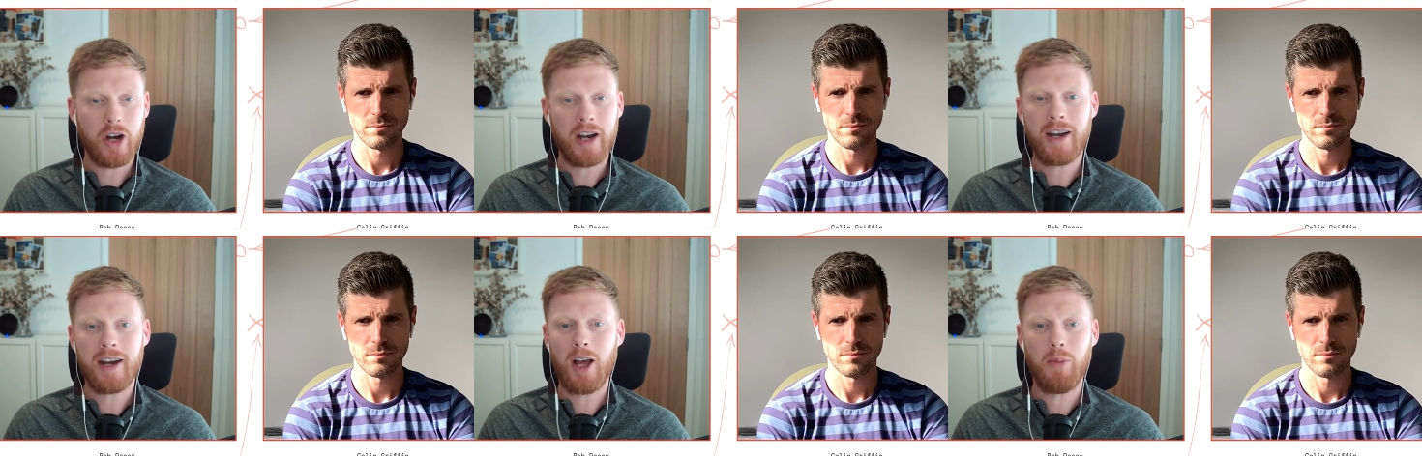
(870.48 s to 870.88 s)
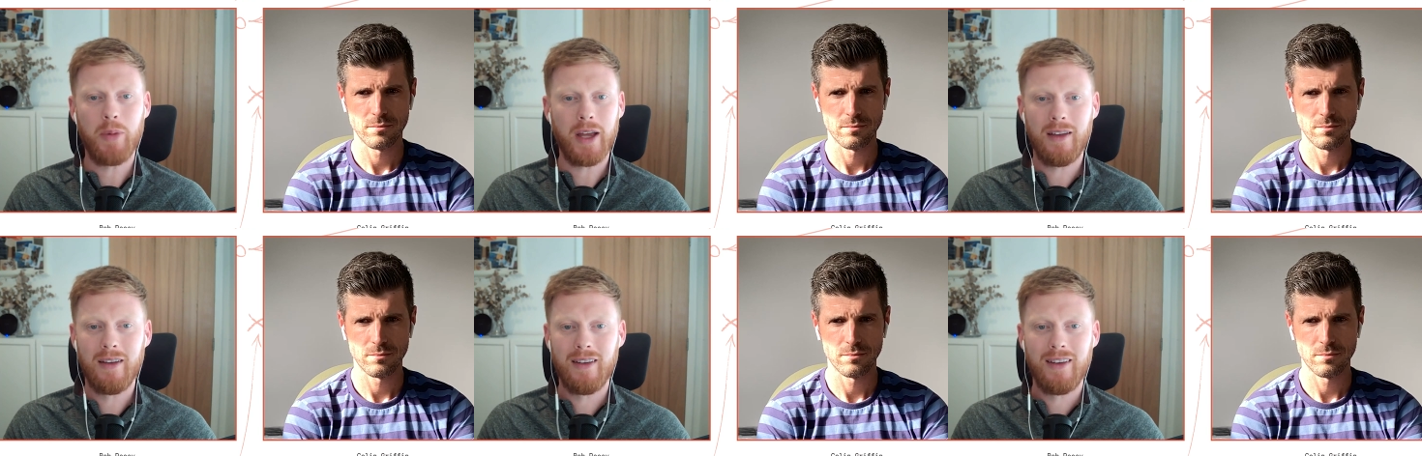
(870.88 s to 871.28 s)
Speaker 1: of training, it'll
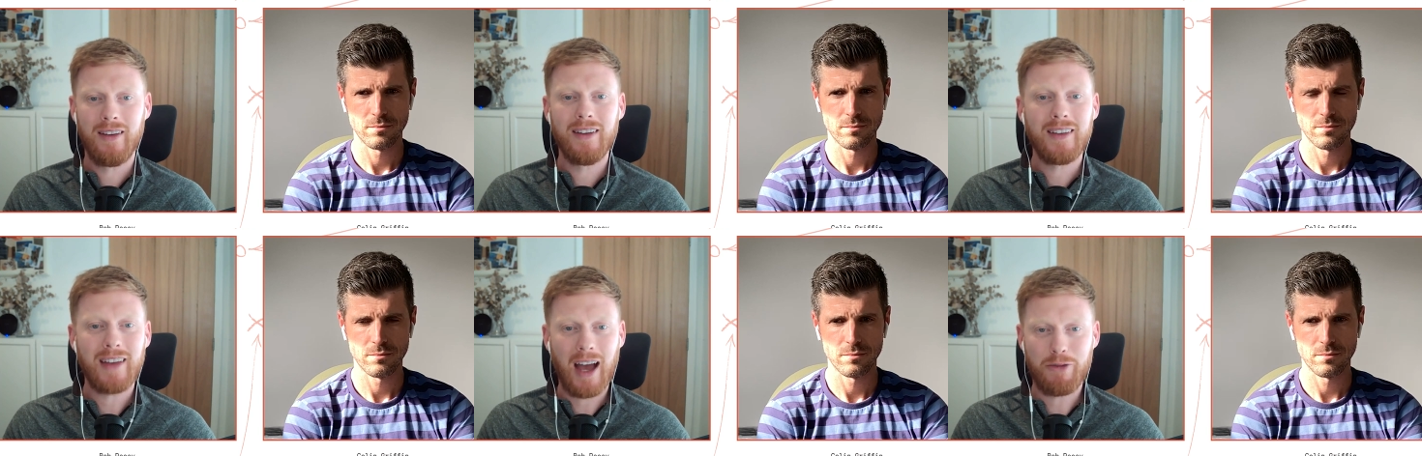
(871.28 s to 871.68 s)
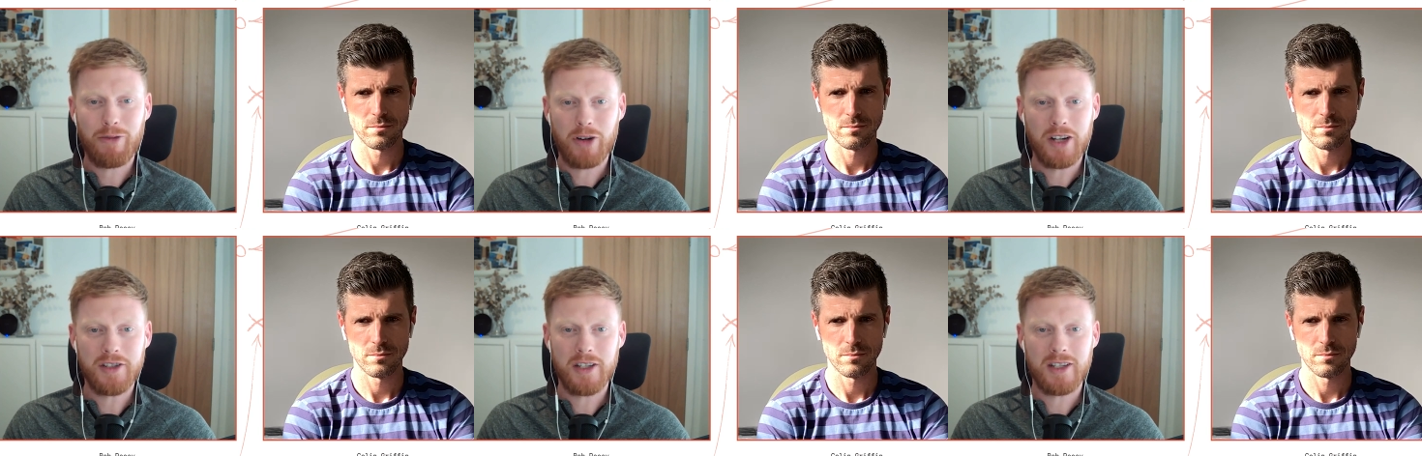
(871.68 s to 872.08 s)
be calf
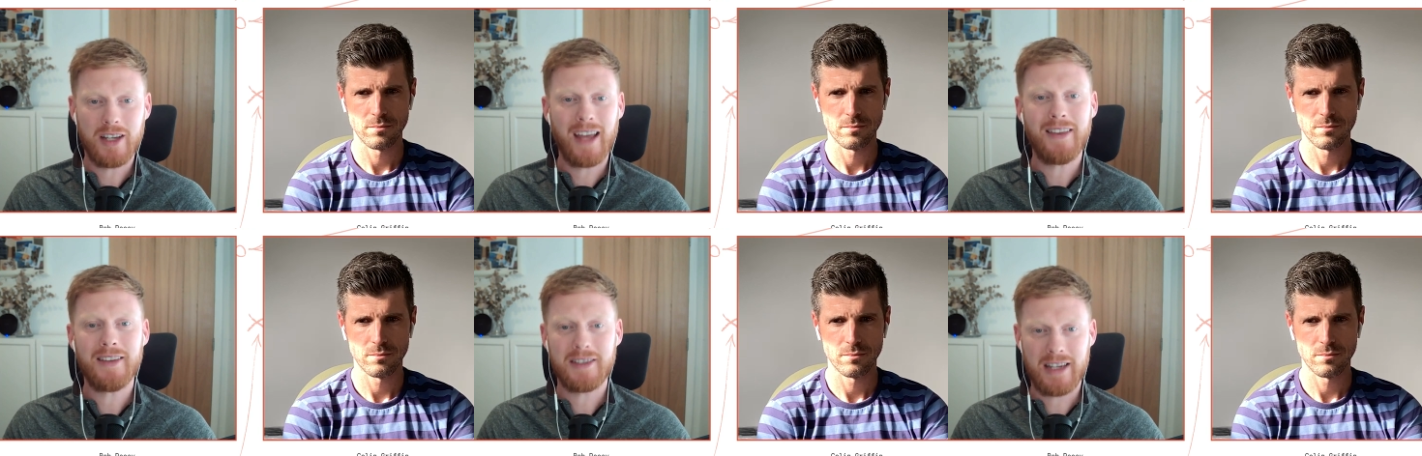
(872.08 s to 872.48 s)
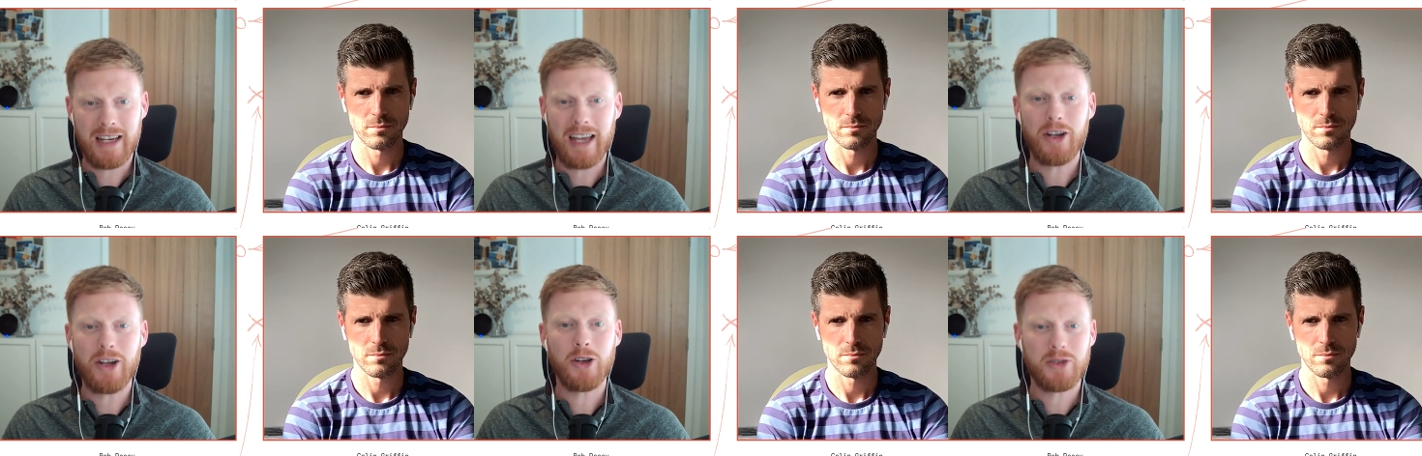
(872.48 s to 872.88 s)
raises, either
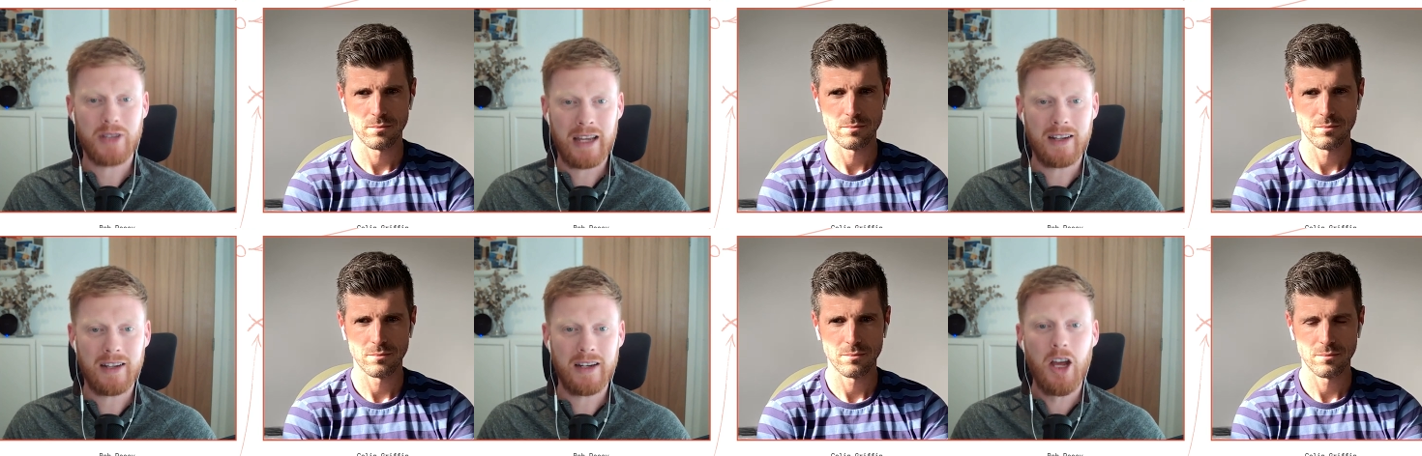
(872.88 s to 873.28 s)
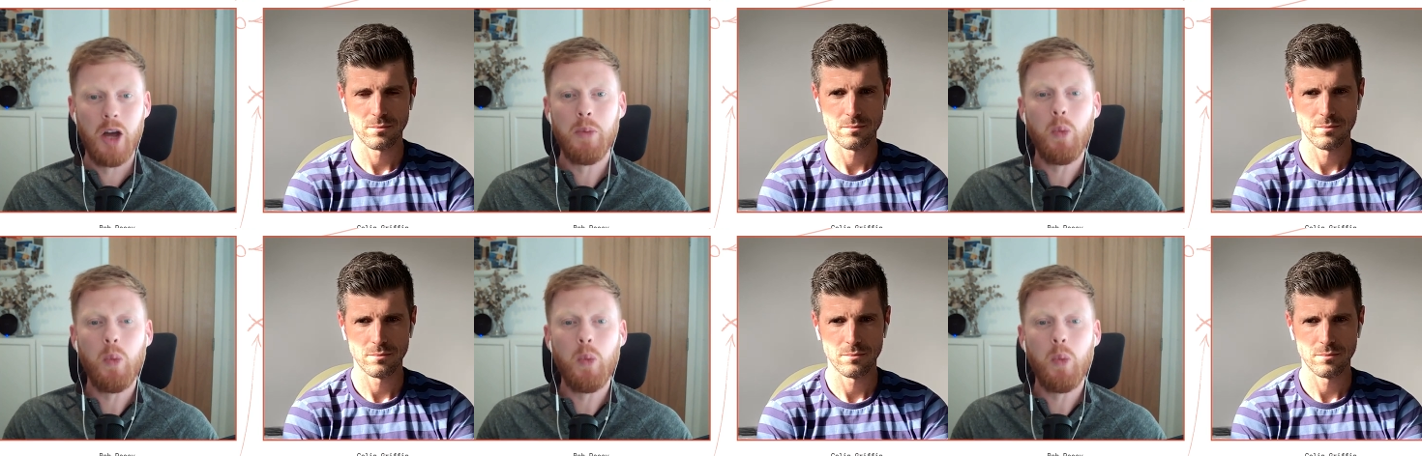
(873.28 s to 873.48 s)
seated or standing.